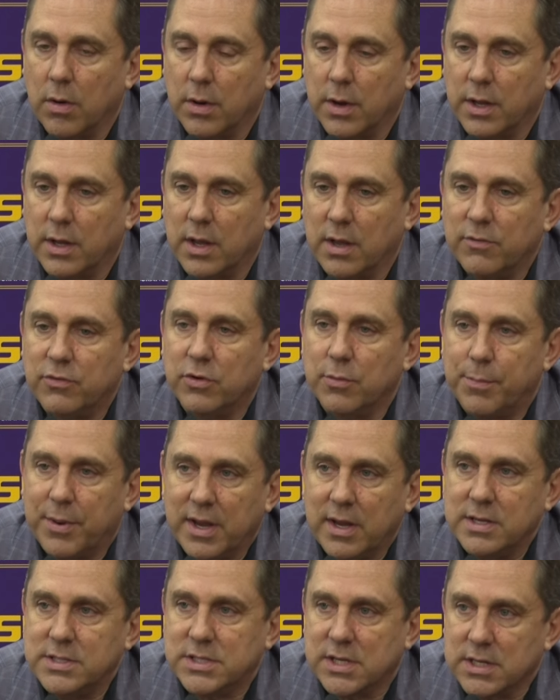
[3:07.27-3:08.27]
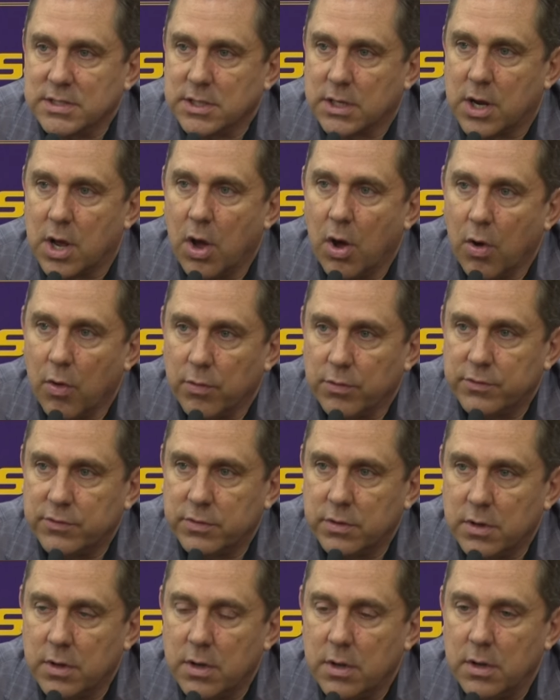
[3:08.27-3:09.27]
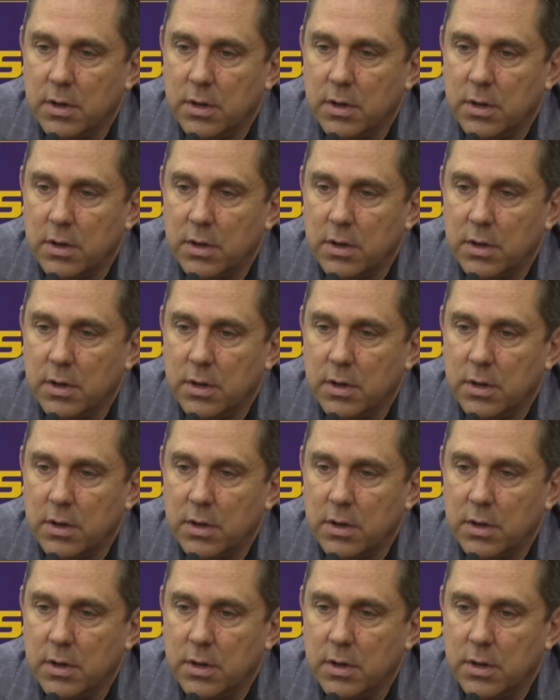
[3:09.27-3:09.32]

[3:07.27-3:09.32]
it gives you peace as a coach